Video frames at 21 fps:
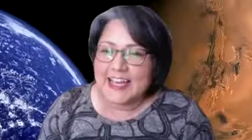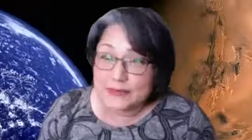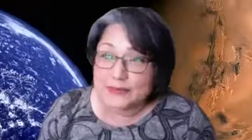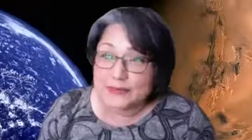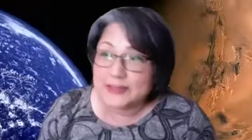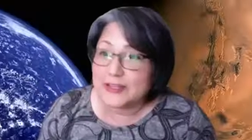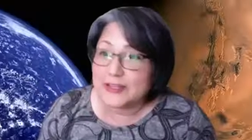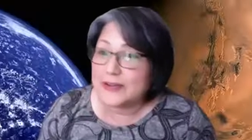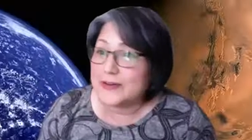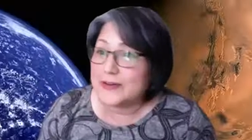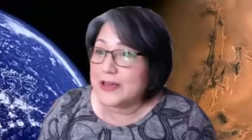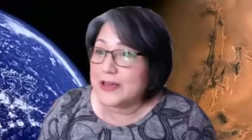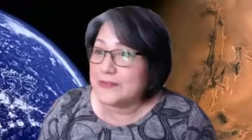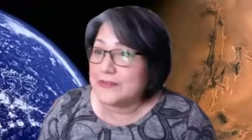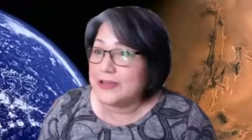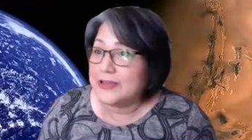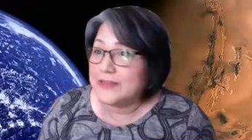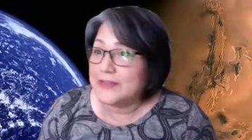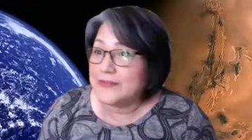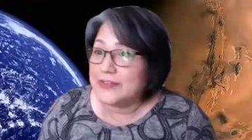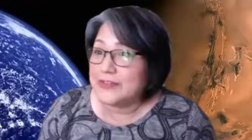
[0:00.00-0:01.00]
So, and
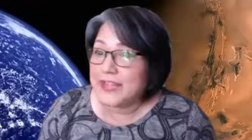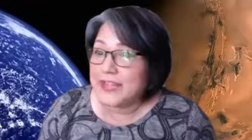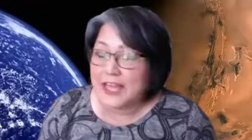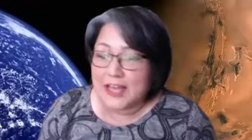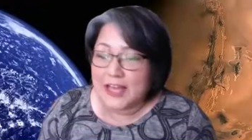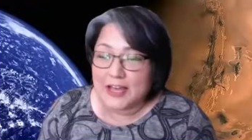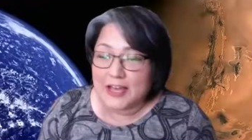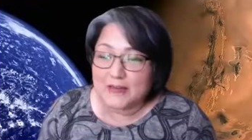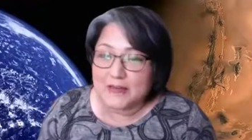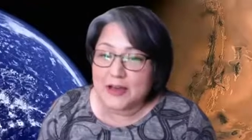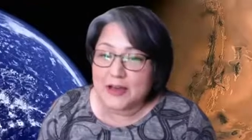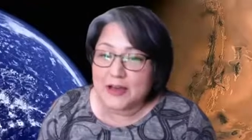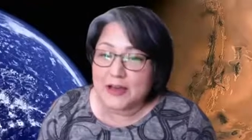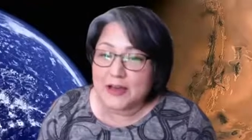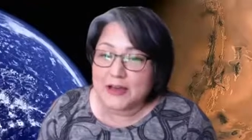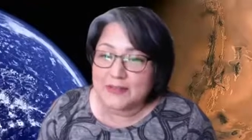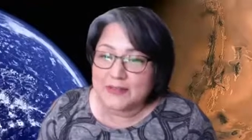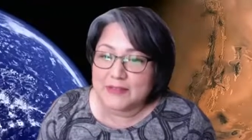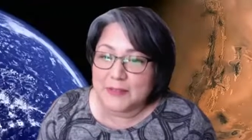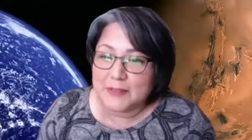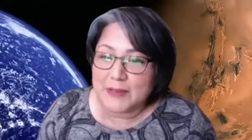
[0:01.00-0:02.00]
we definitely have
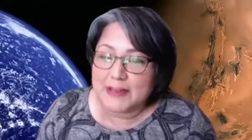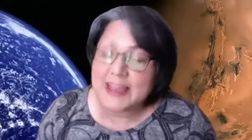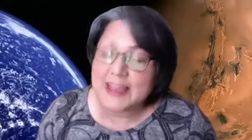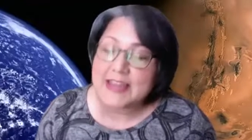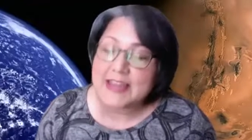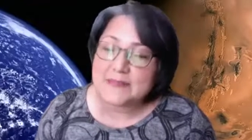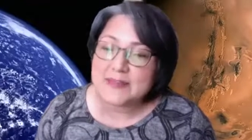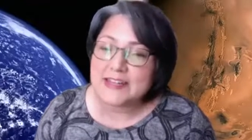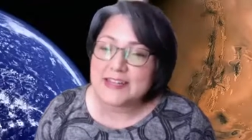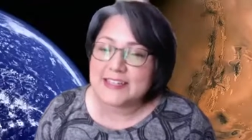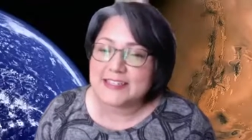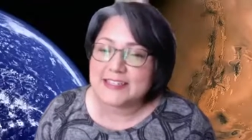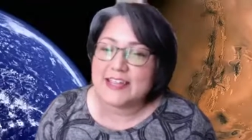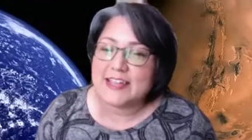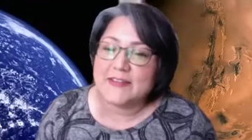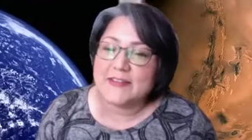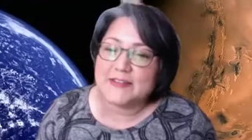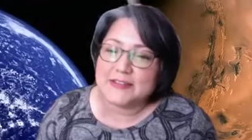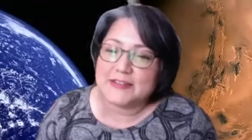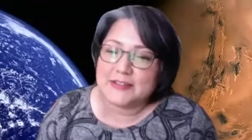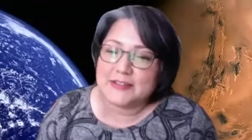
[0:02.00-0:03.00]
about 8 minutes
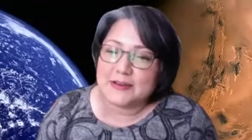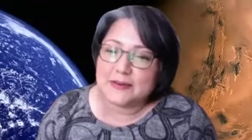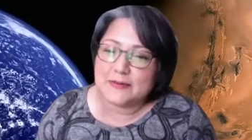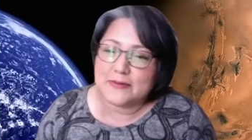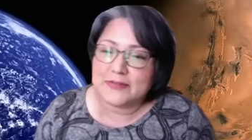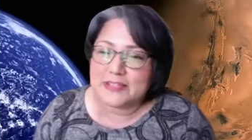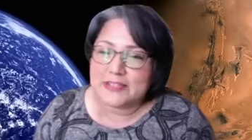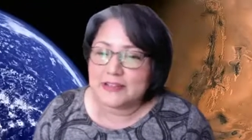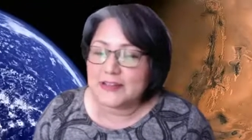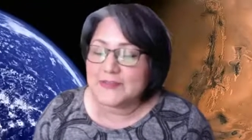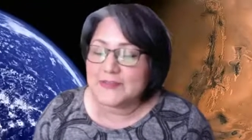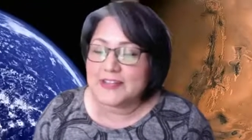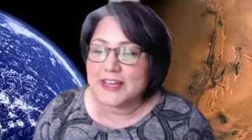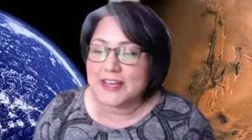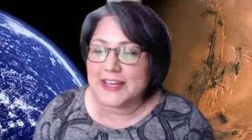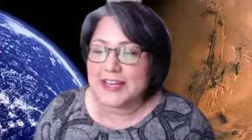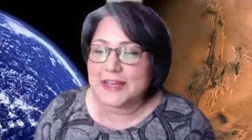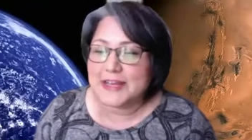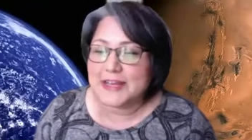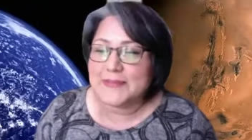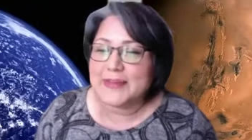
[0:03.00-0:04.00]
left, so we still have
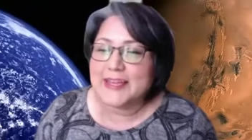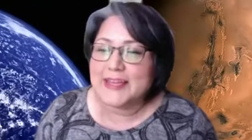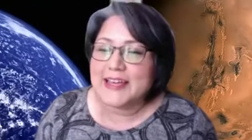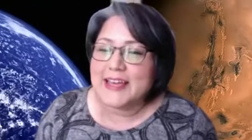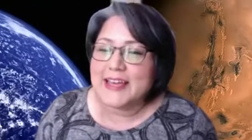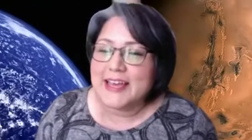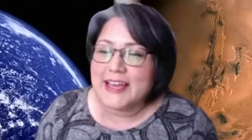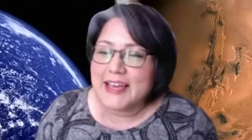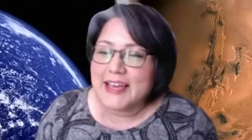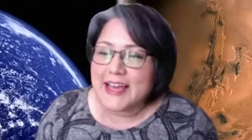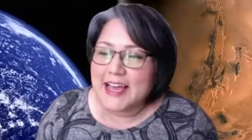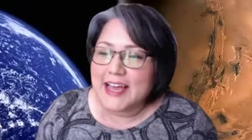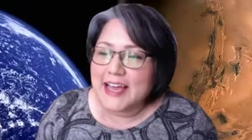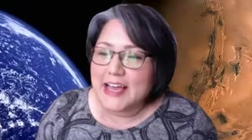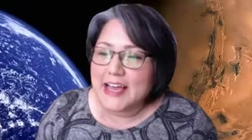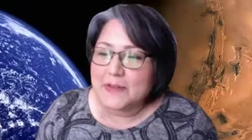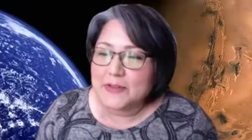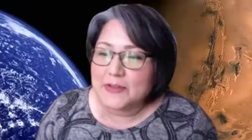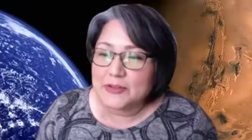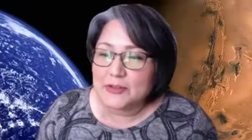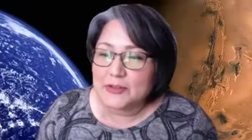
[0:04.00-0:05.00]
time.
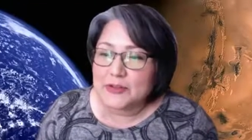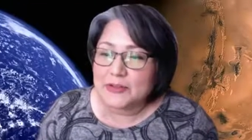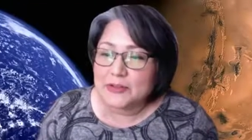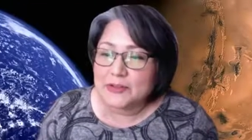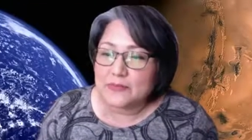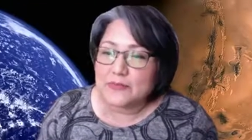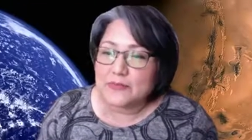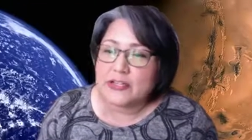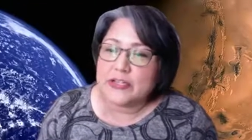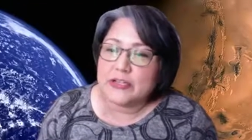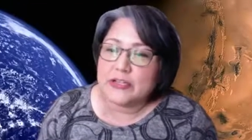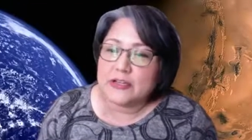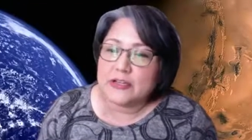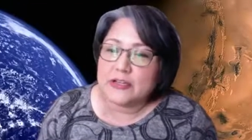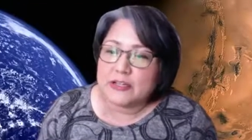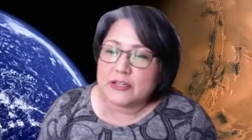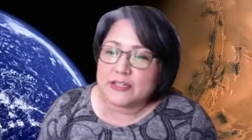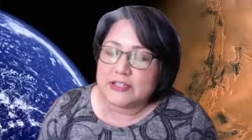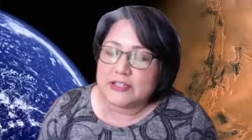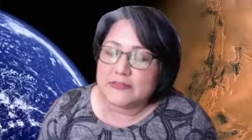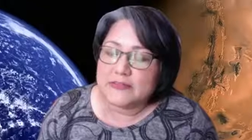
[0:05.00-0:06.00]
So here's a really good
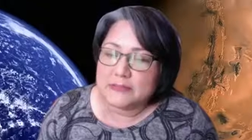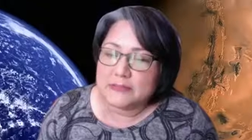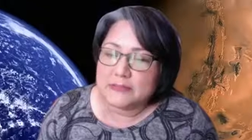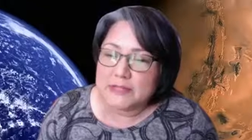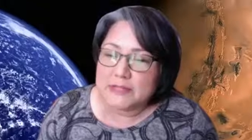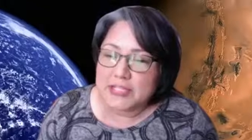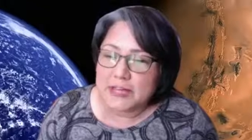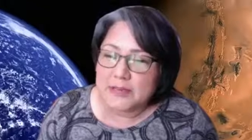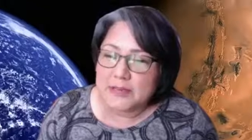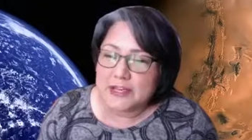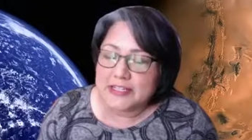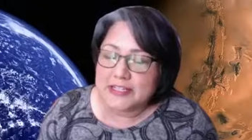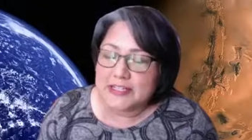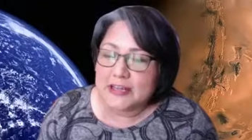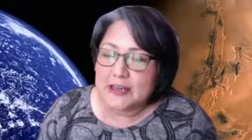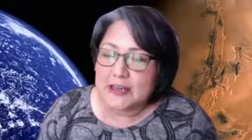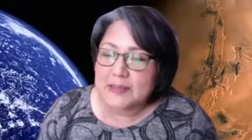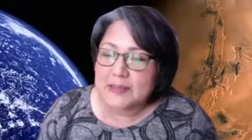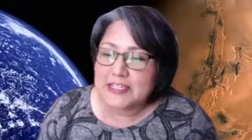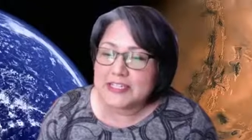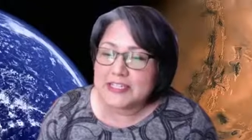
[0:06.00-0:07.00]
question from Gemma
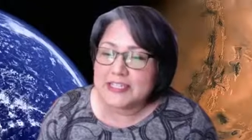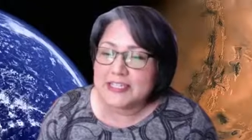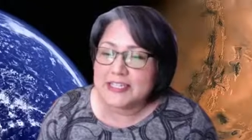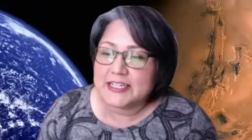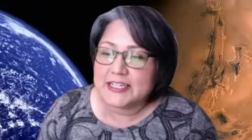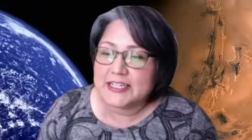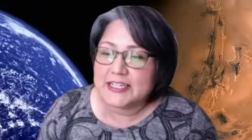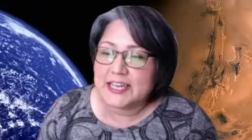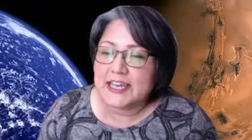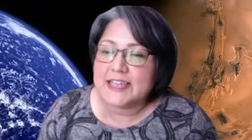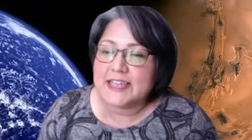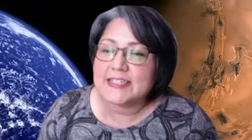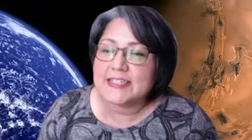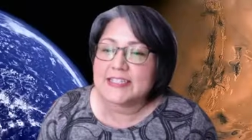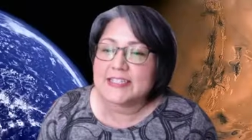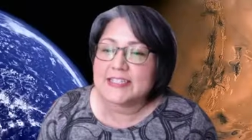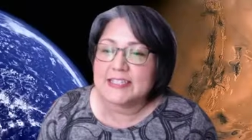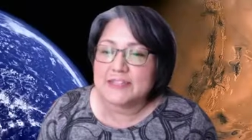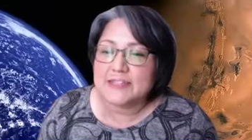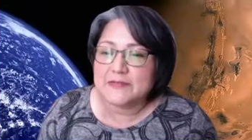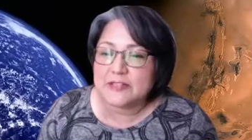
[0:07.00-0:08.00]
Thomas. She
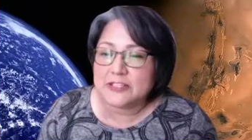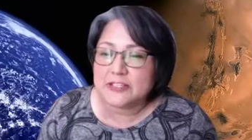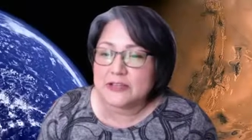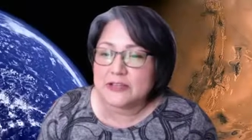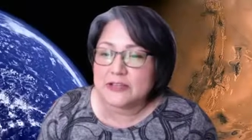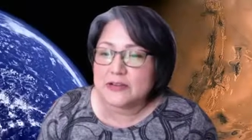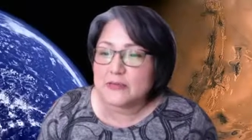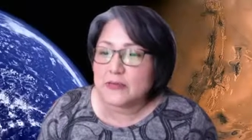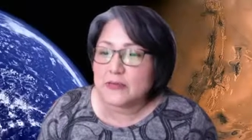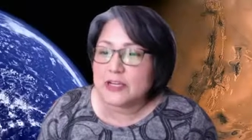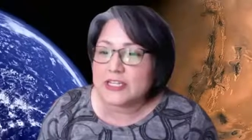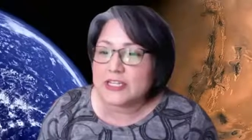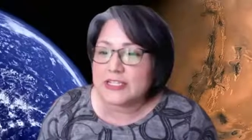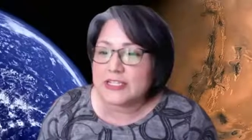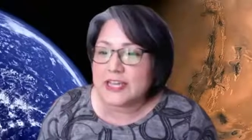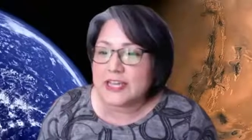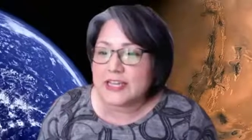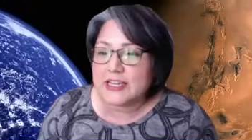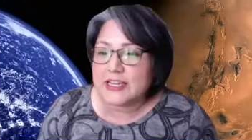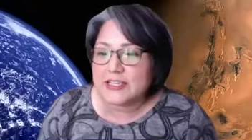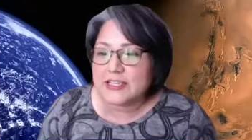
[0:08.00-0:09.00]
asks, if a student wanted to
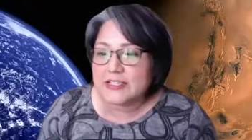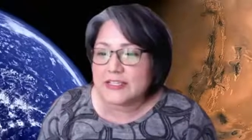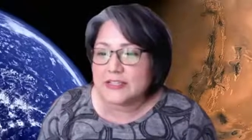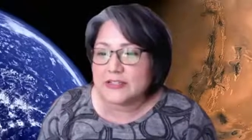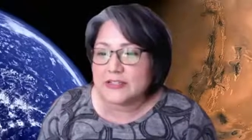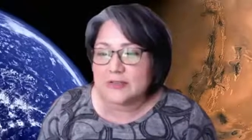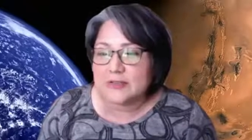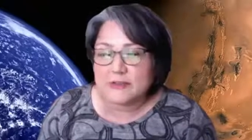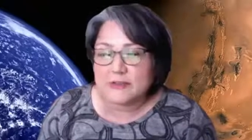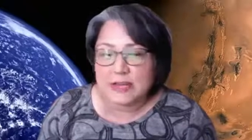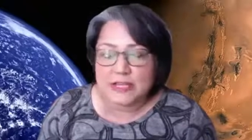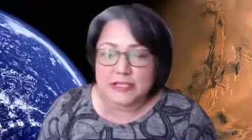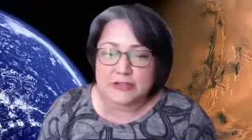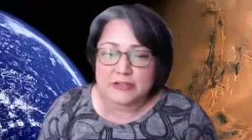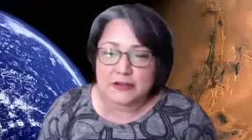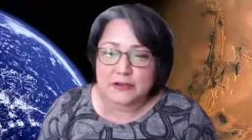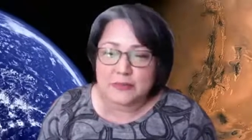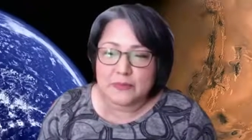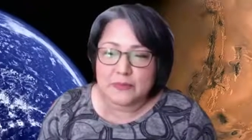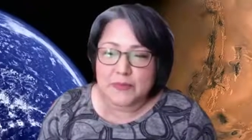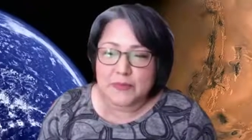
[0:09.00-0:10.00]
get into
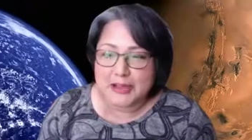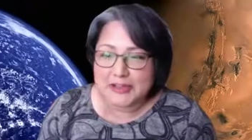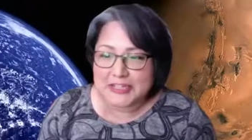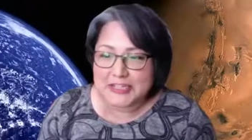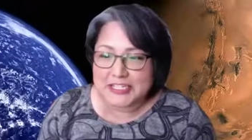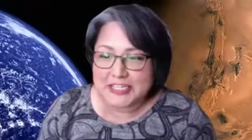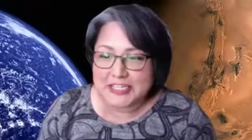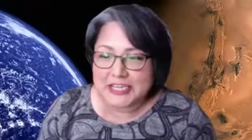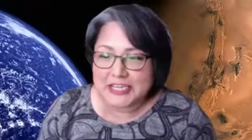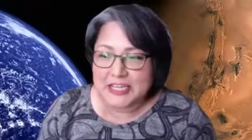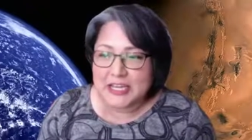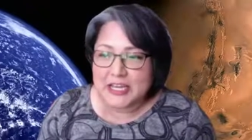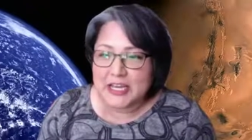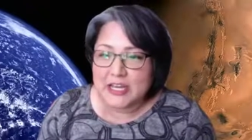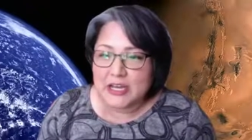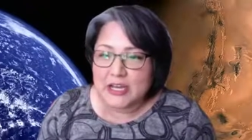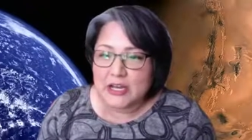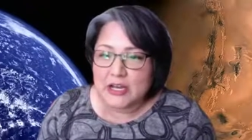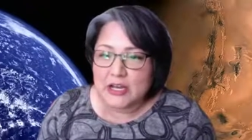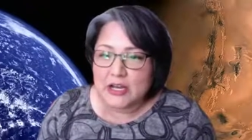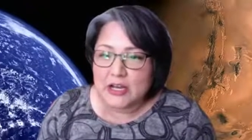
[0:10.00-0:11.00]
astrobiology,
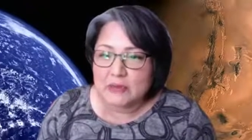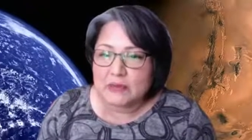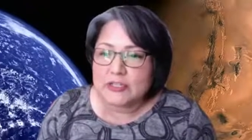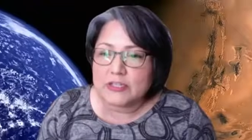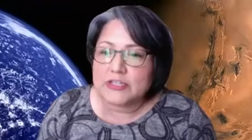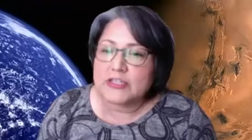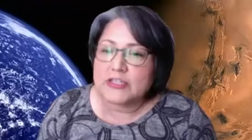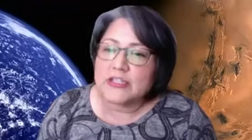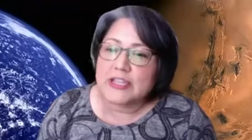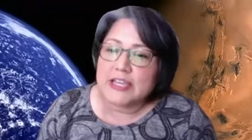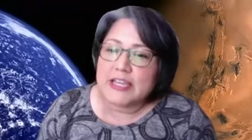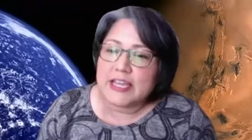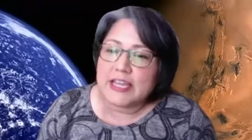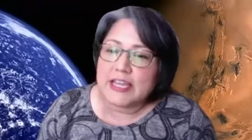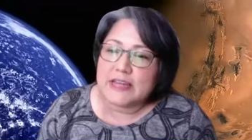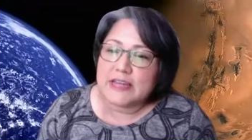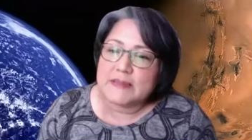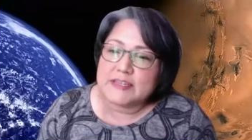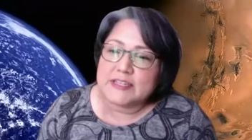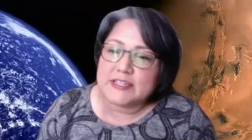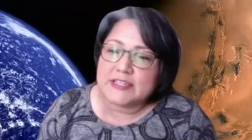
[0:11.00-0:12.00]
what should they
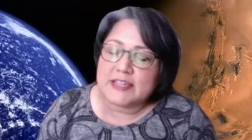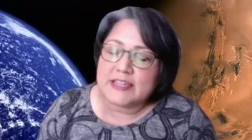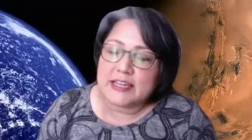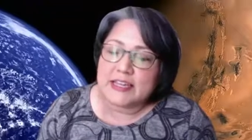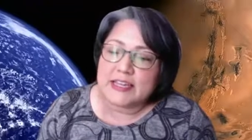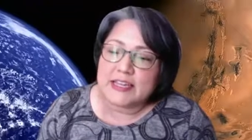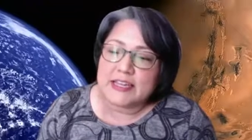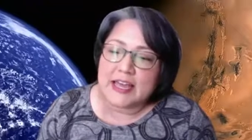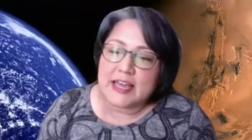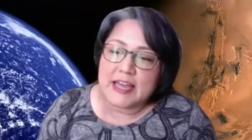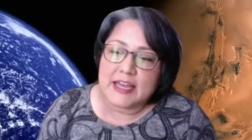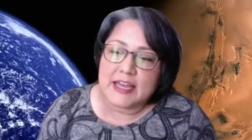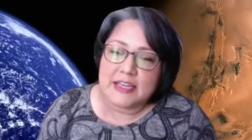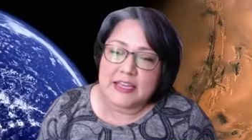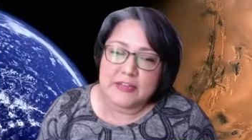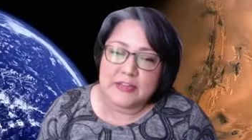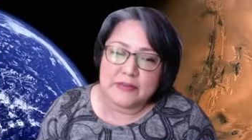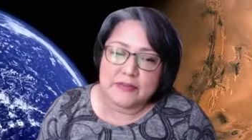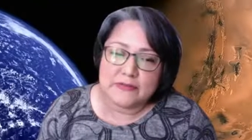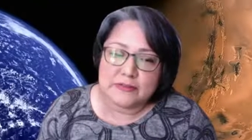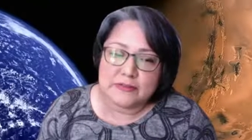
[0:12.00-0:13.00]
aim to study at
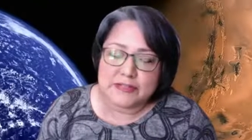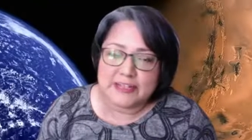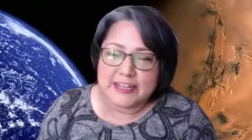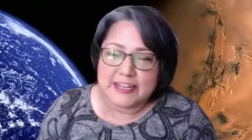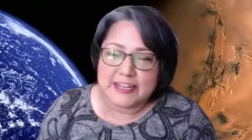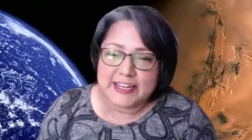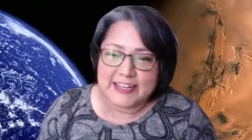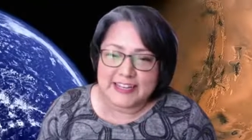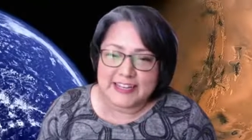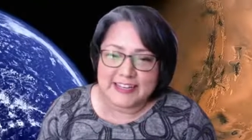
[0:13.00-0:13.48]
university?